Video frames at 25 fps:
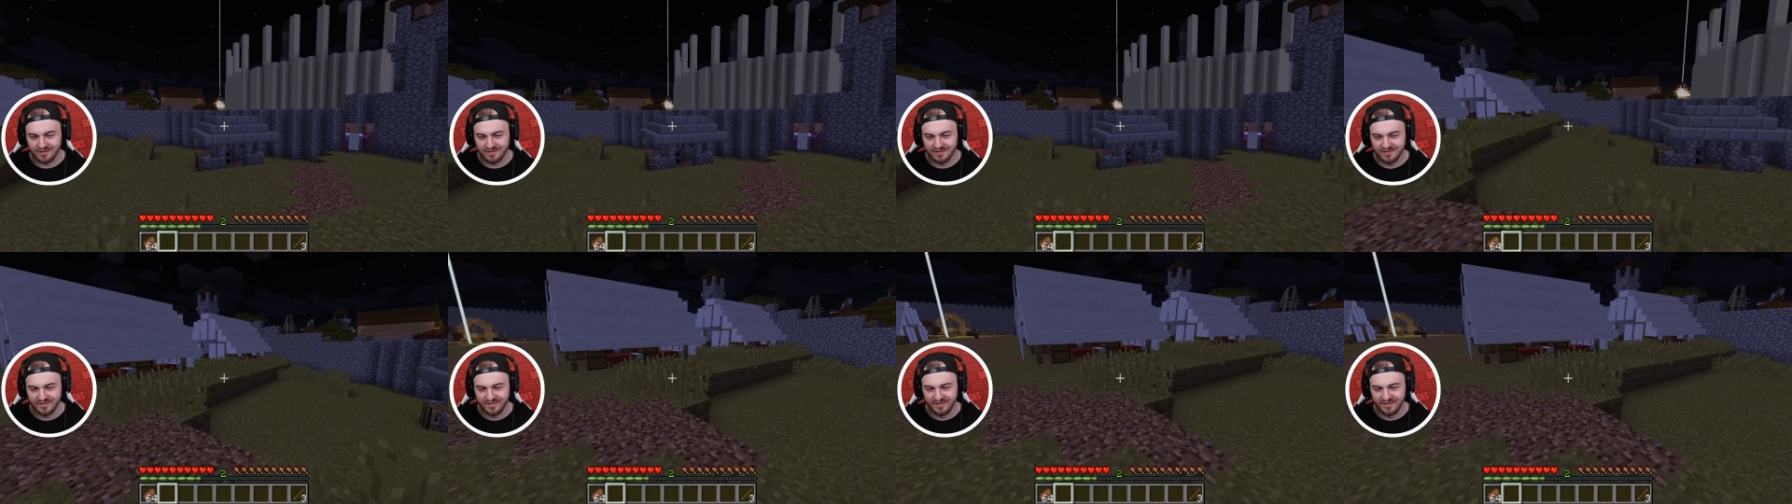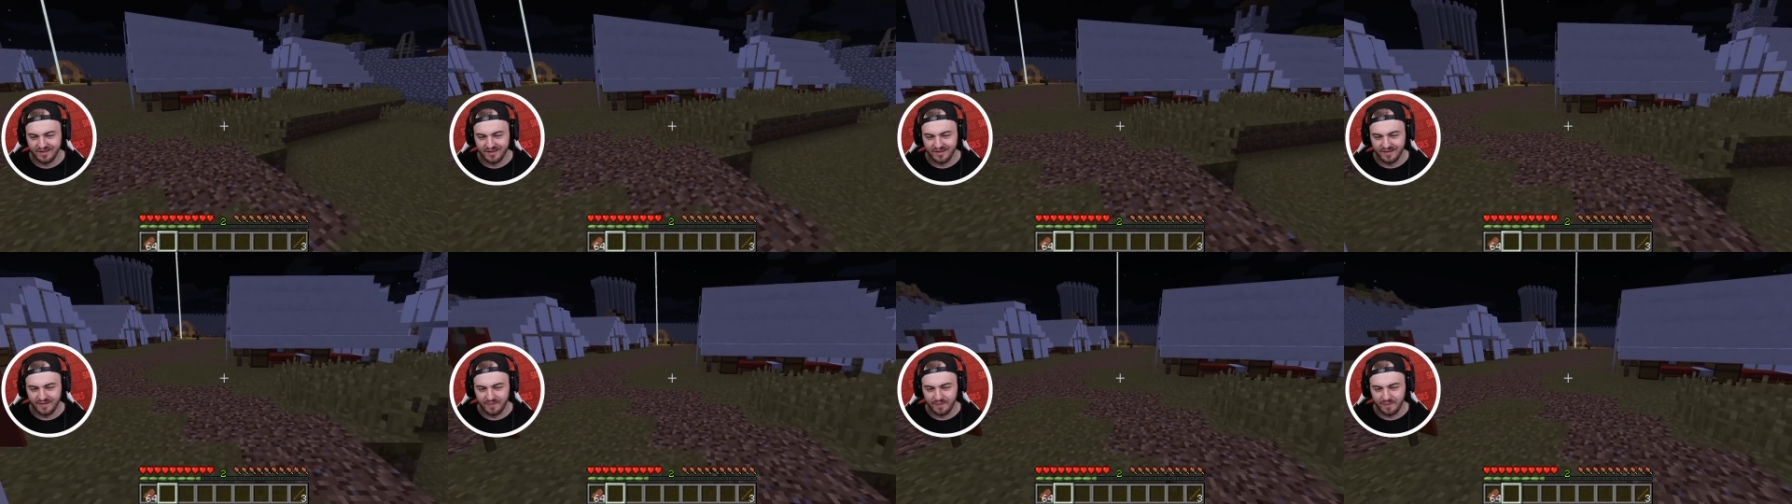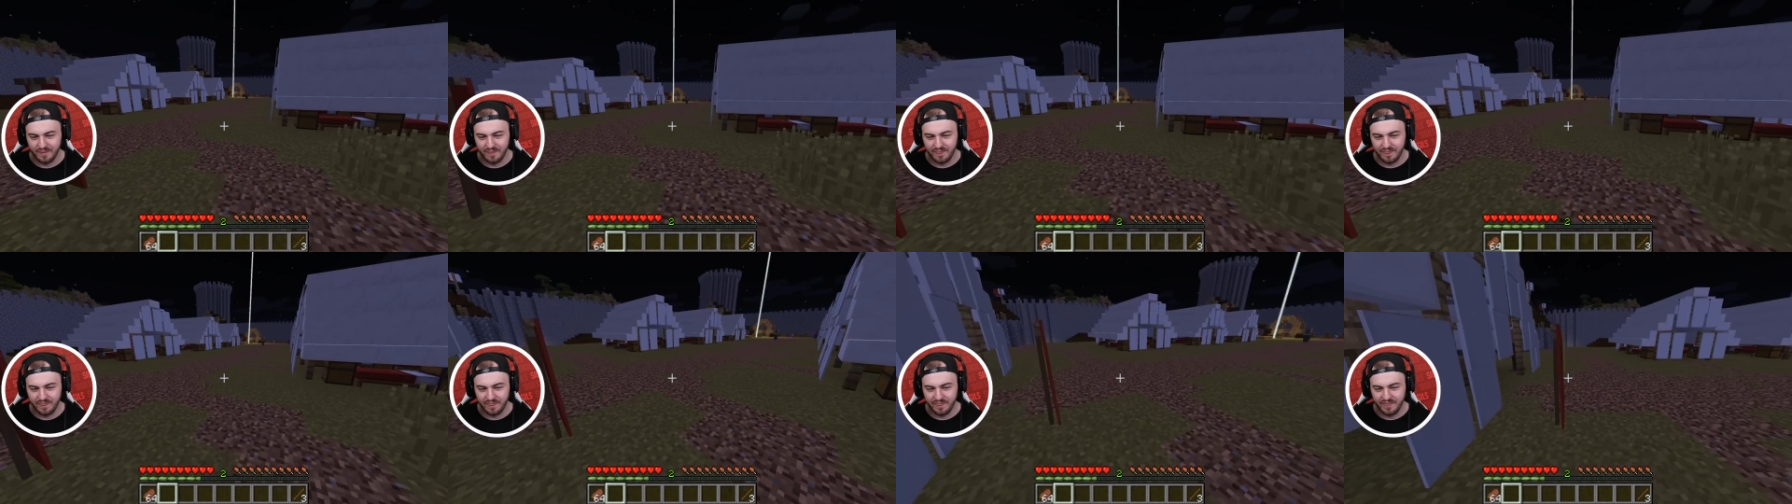Meet
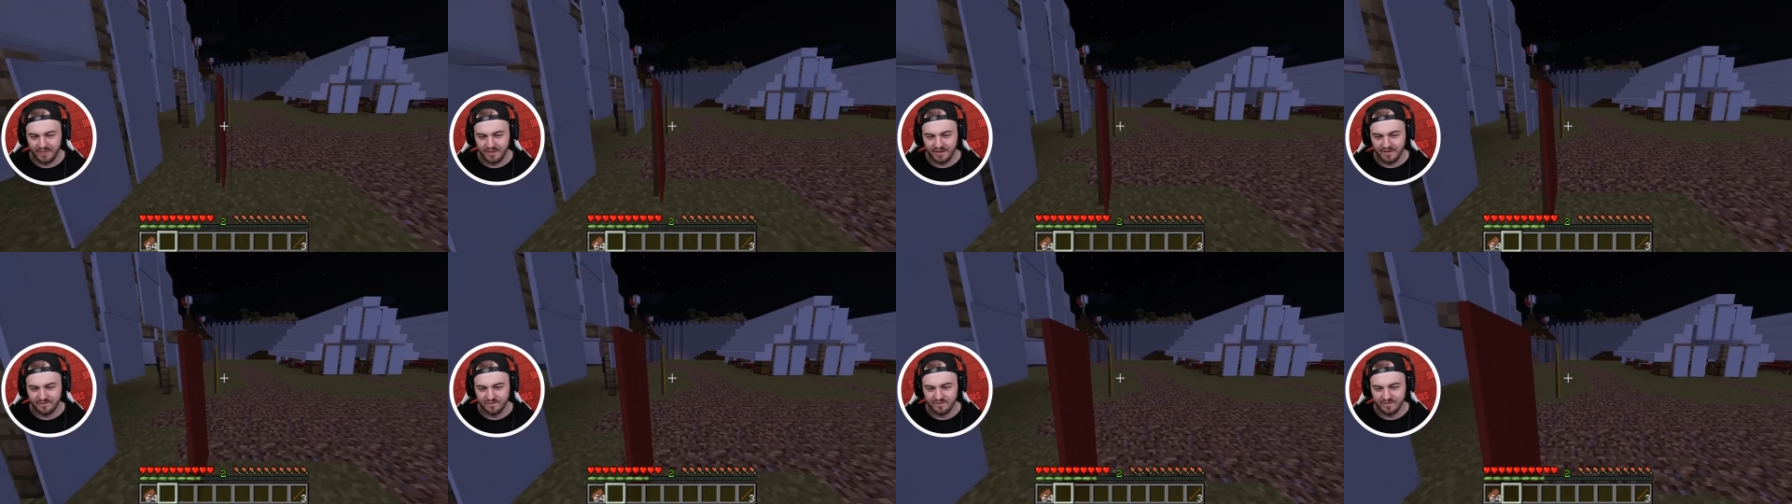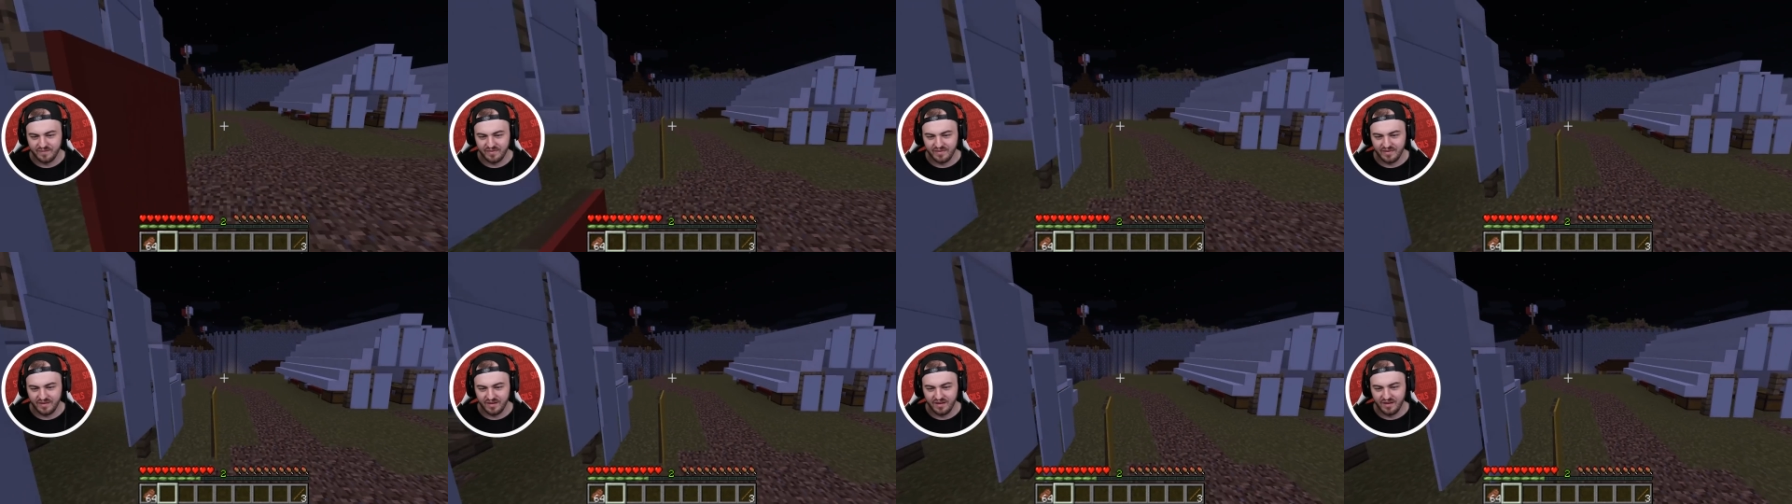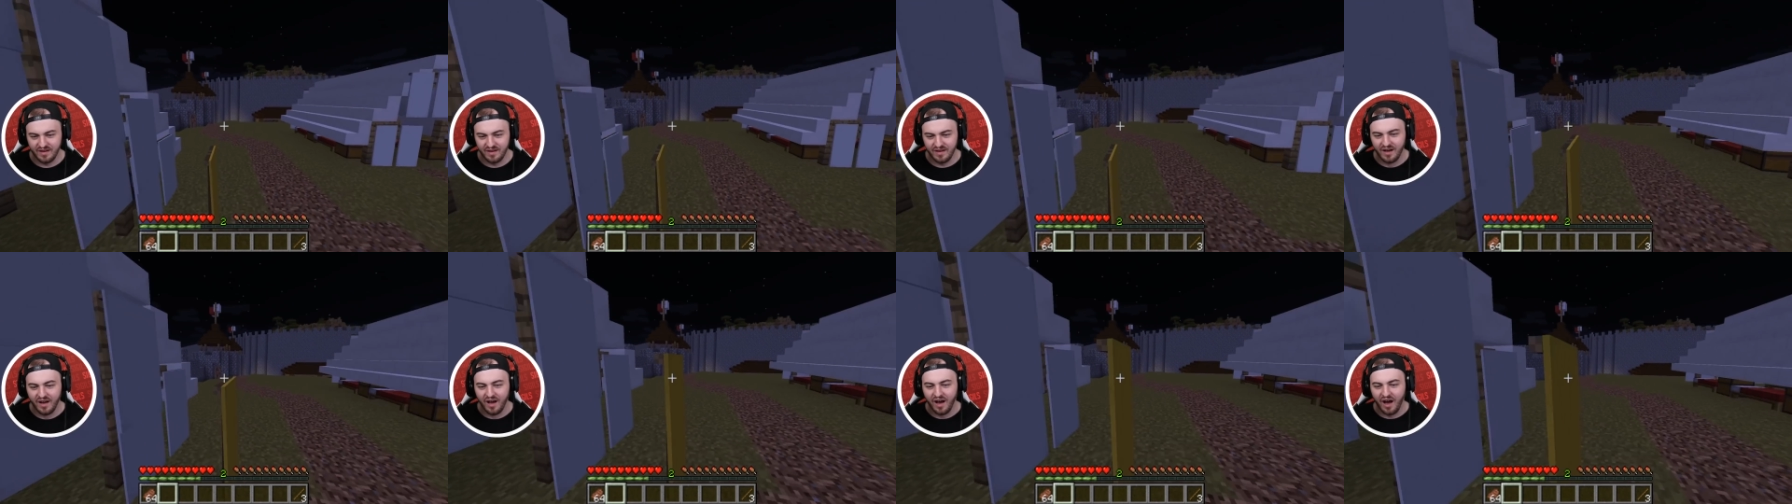me in the
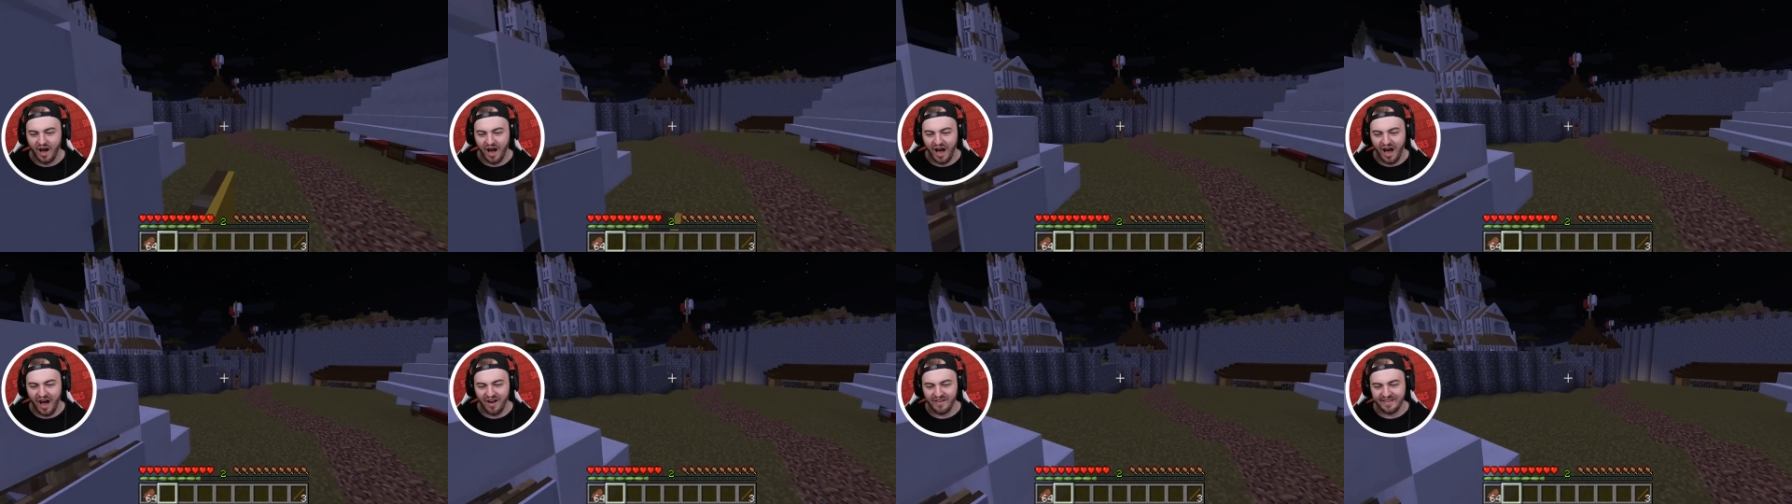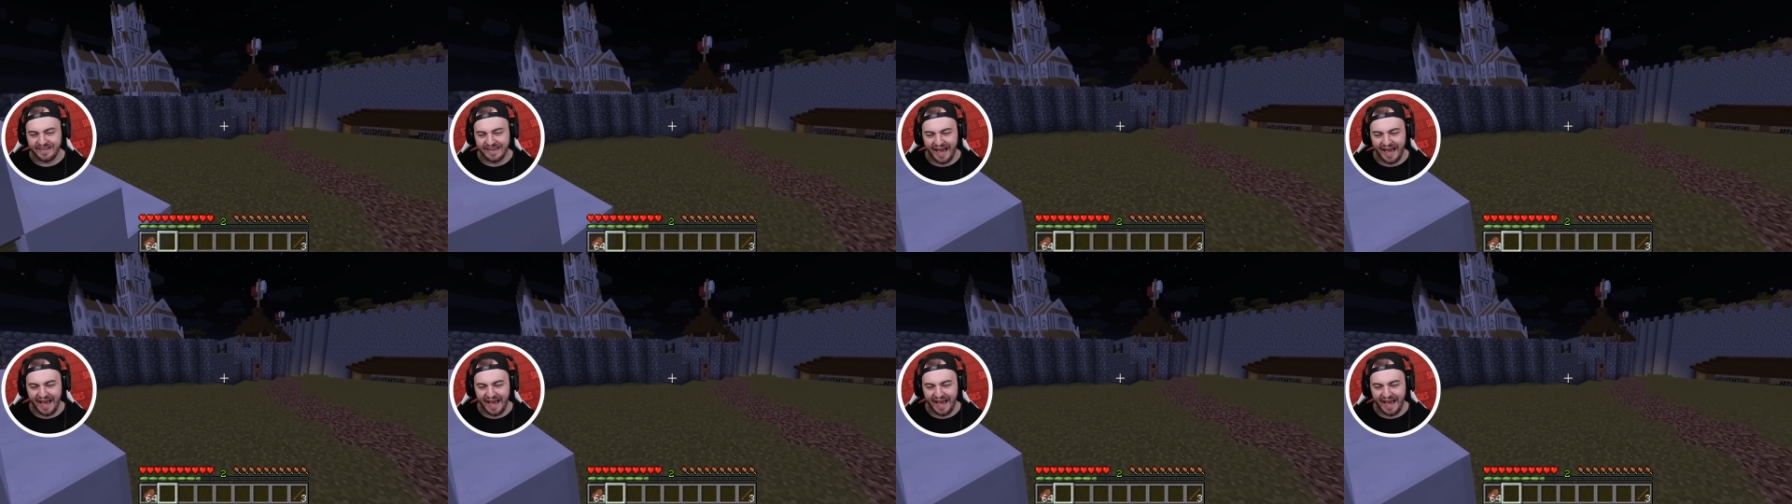middle.